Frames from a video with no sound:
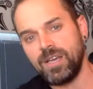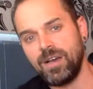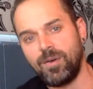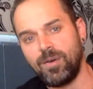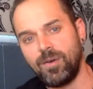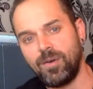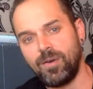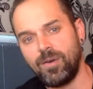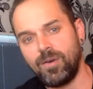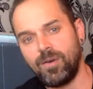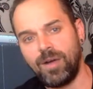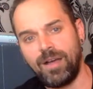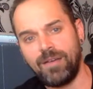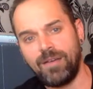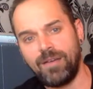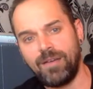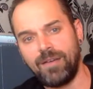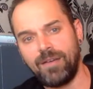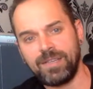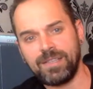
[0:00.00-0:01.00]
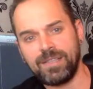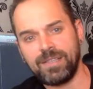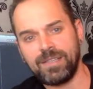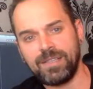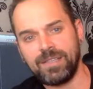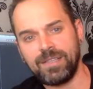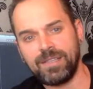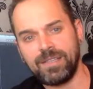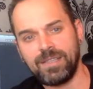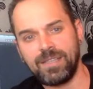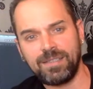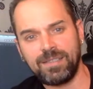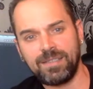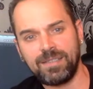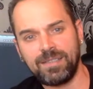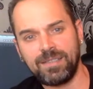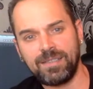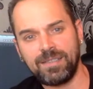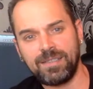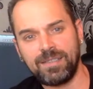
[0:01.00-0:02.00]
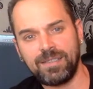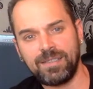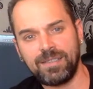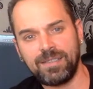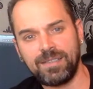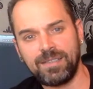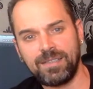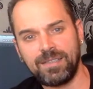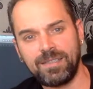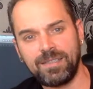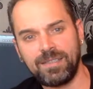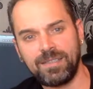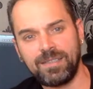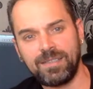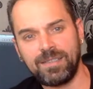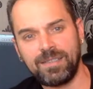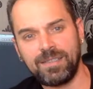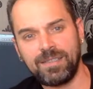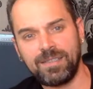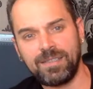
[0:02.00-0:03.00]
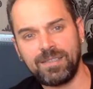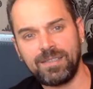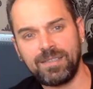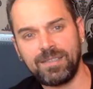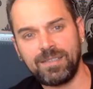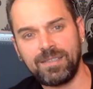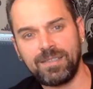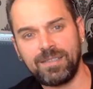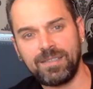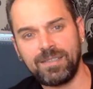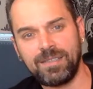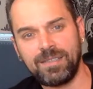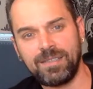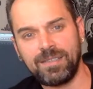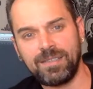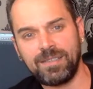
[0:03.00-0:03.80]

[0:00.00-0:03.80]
or have it as a backup or whatever.